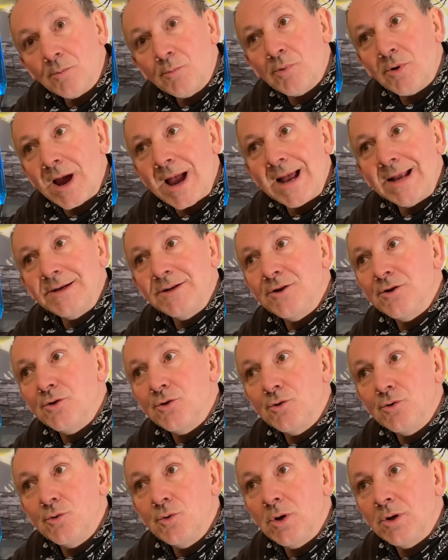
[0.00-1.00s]
brand
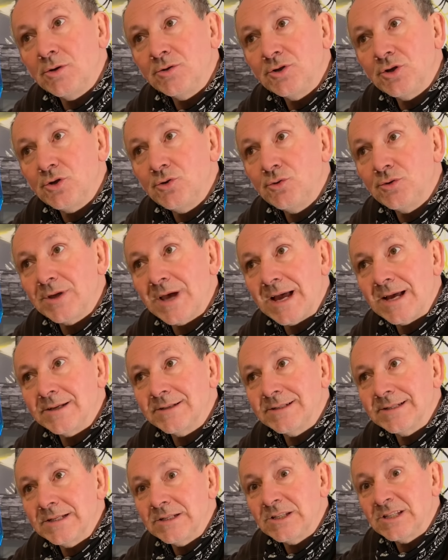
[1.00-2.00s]
new
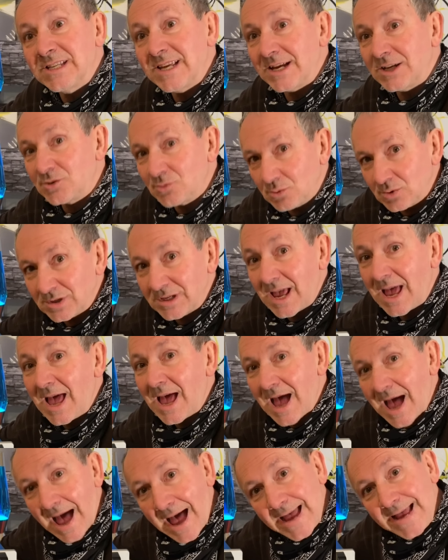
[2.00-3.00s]
2006 was
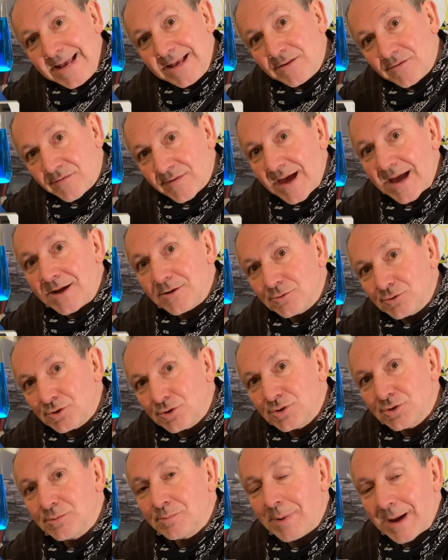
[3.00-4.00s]

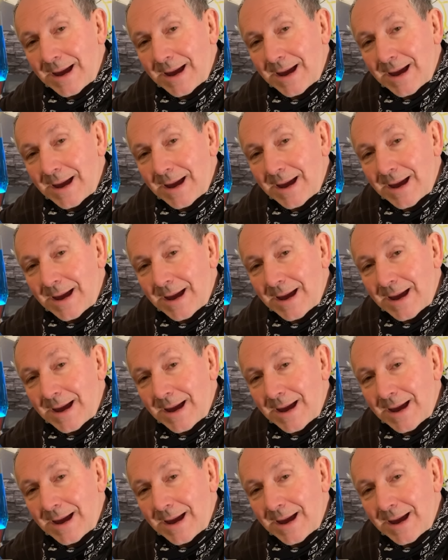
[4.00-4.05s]
£8,000.